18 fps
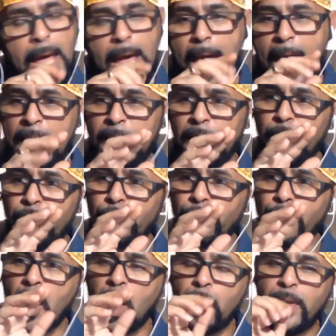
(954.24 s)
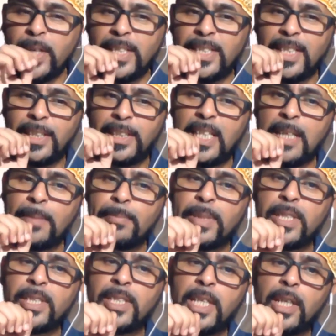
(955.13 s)
And the forest, the
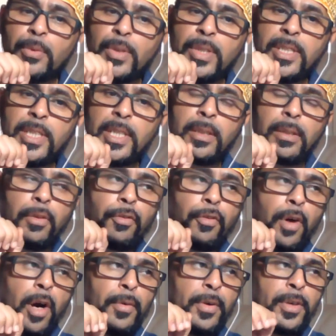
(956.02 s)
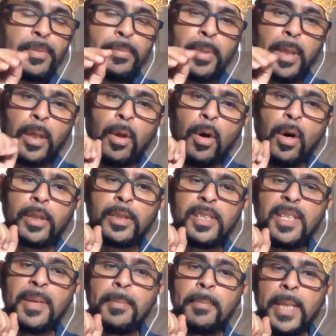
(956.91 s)
deepest secrets in the forest belong
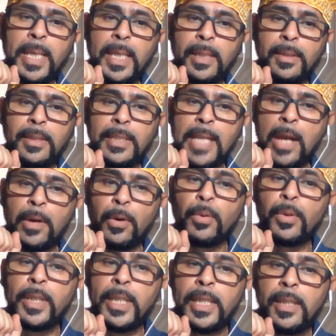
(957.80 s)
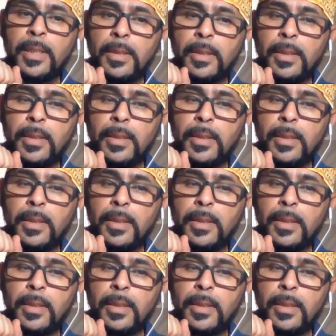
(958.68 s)
to me, not only